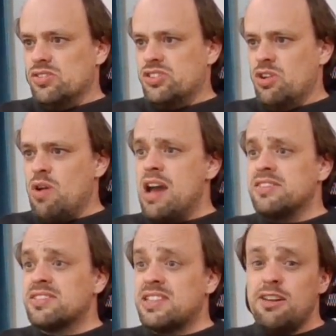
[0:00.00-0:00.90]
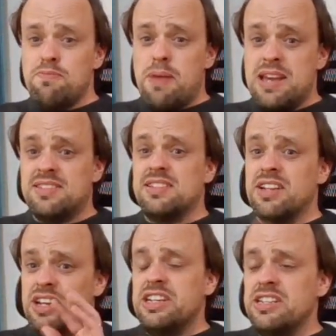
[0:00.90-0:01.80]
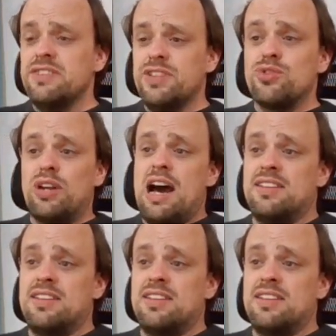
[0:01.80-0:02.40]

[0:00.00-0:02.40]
So instead of pasting an individual